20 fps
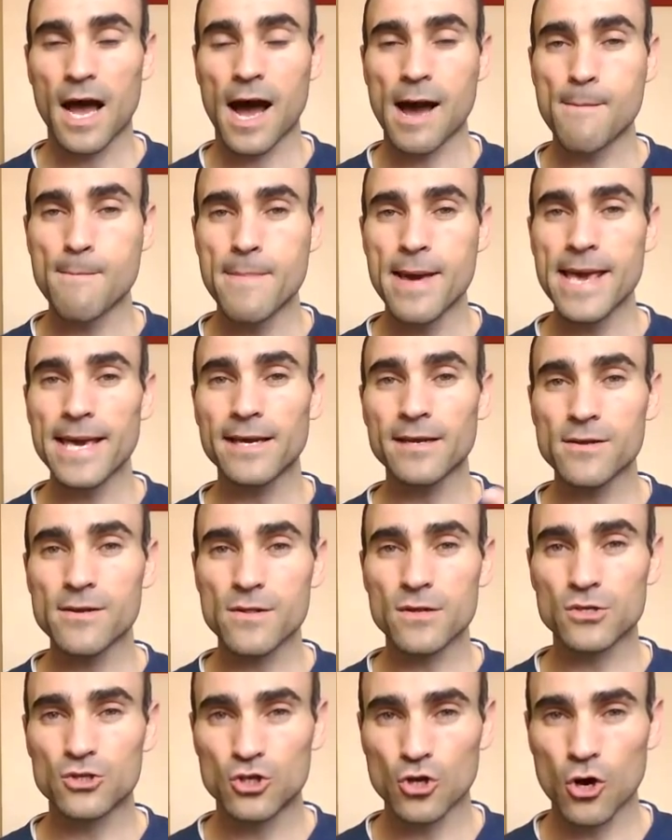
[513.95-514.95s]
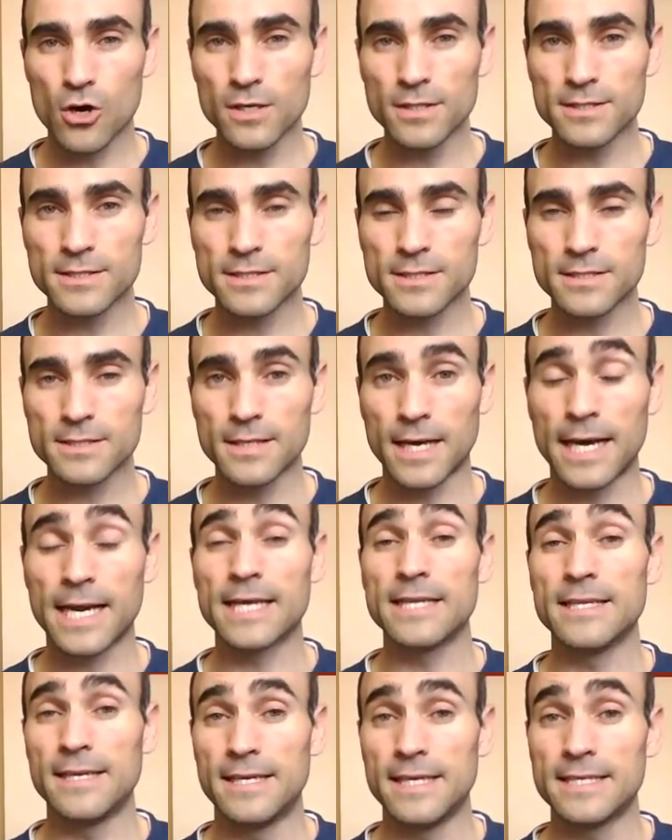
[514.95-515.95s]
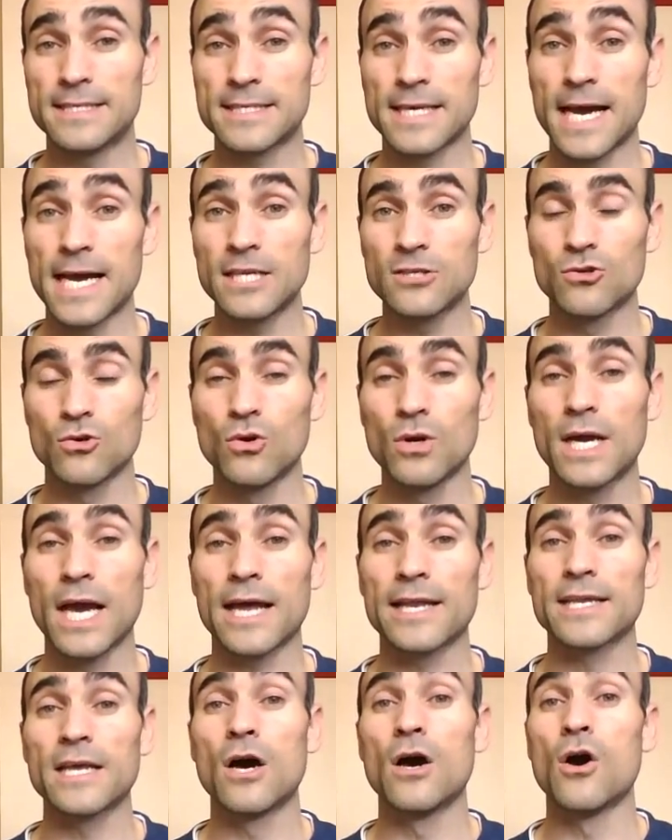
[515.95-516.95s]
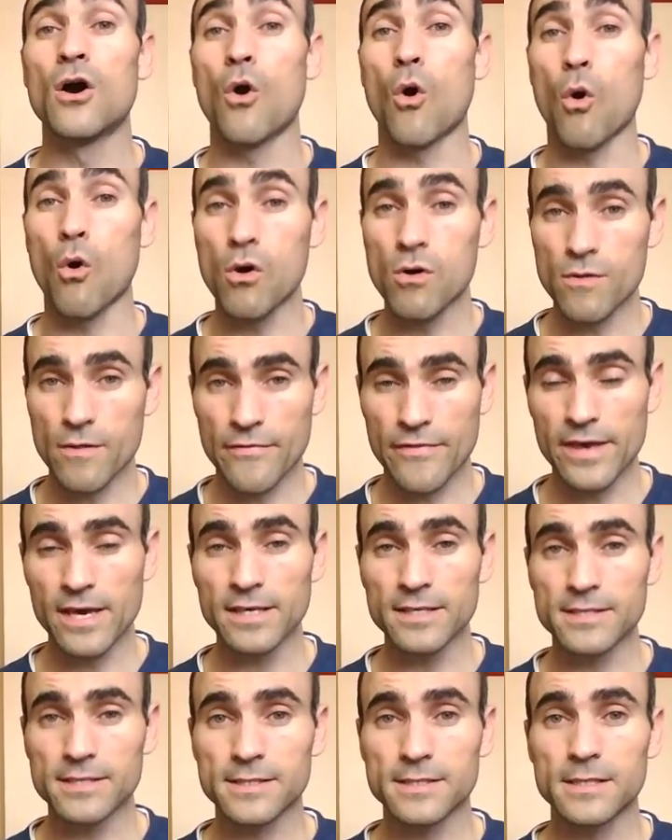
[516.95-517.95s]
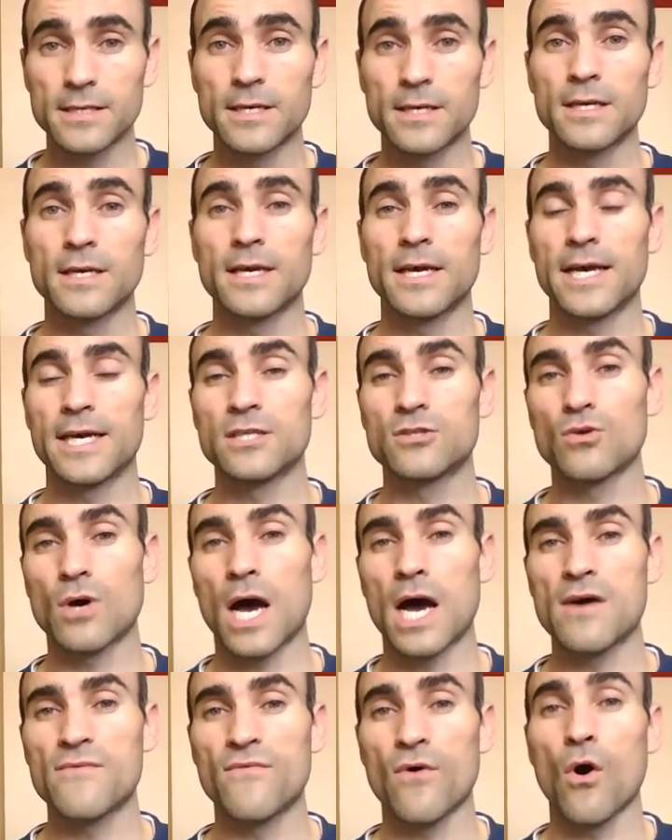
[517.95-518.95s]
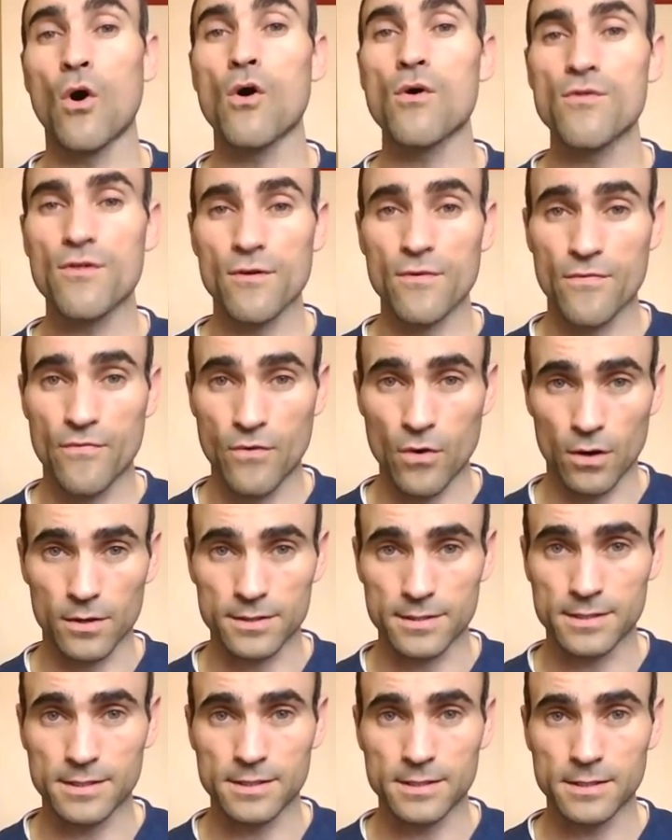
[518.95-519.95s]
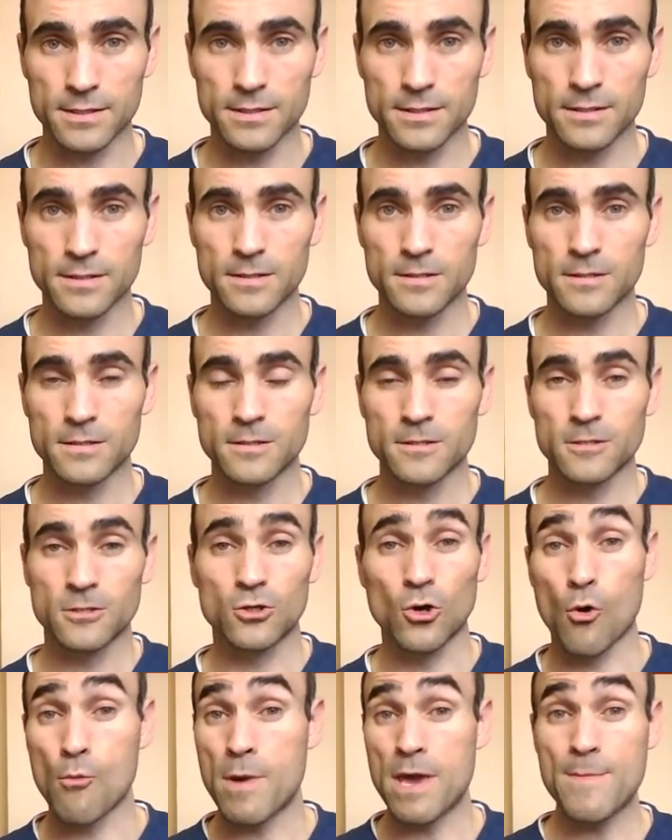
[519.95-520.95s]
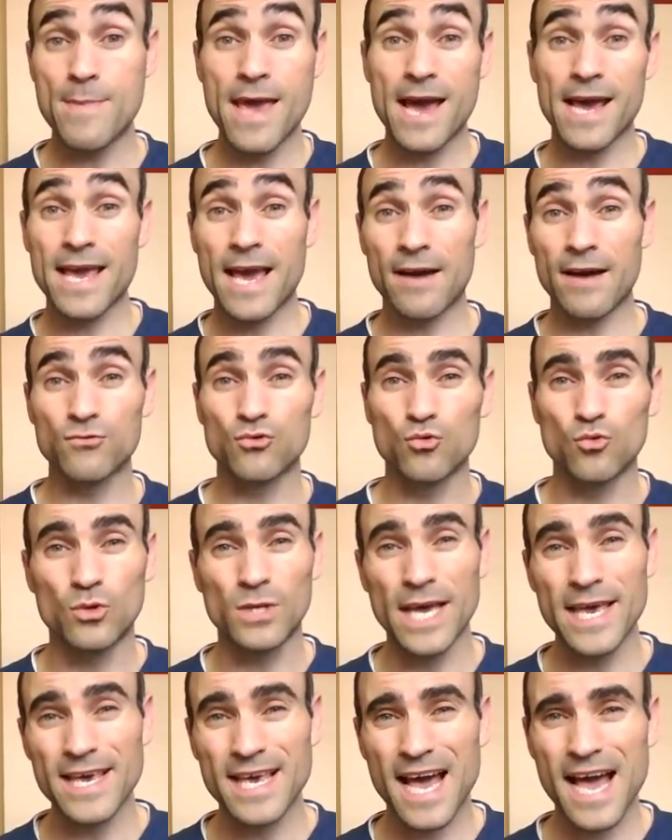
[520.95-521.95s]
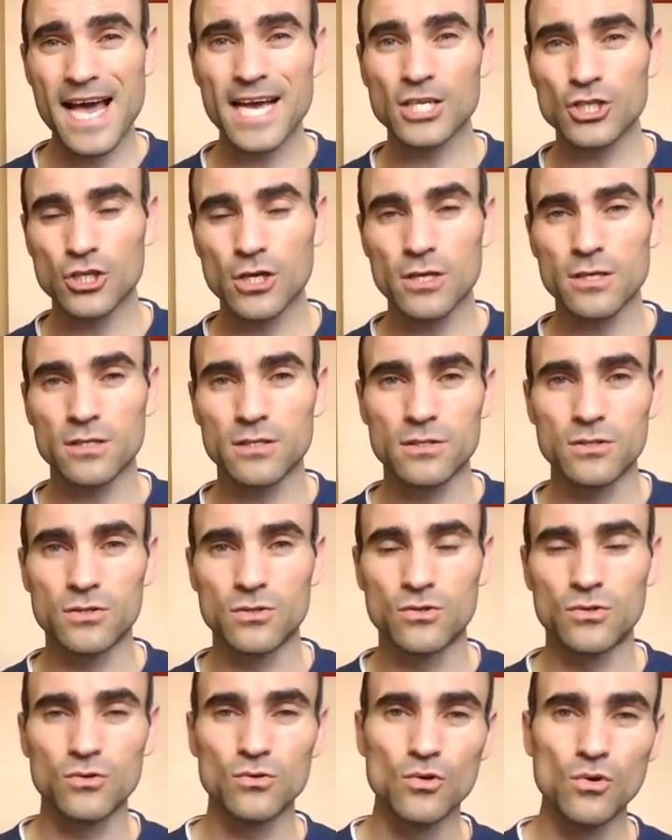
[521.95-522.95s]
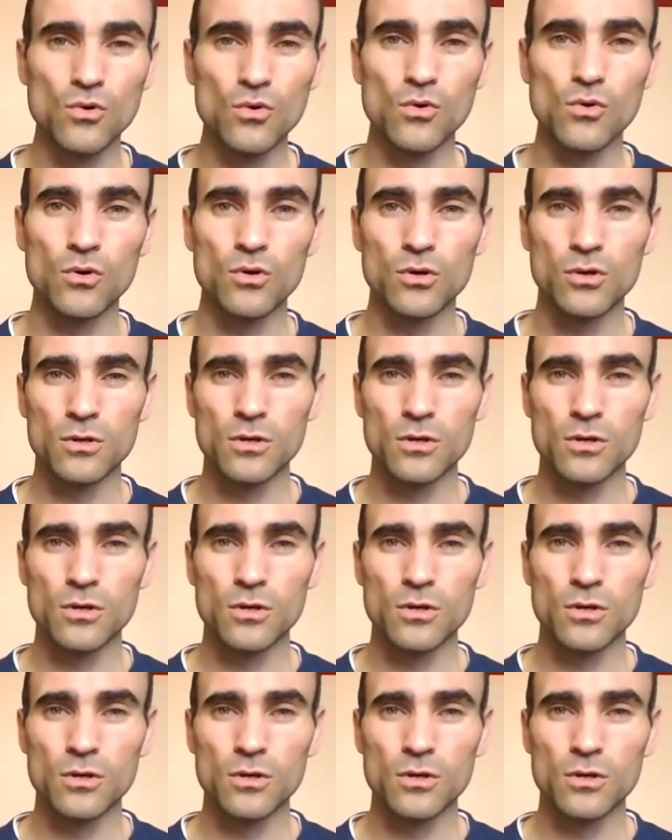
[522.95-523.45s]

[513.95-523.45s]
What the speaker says: I make another choice and I decide to look at other things and to have other thoughts. So maybe I have to take action to do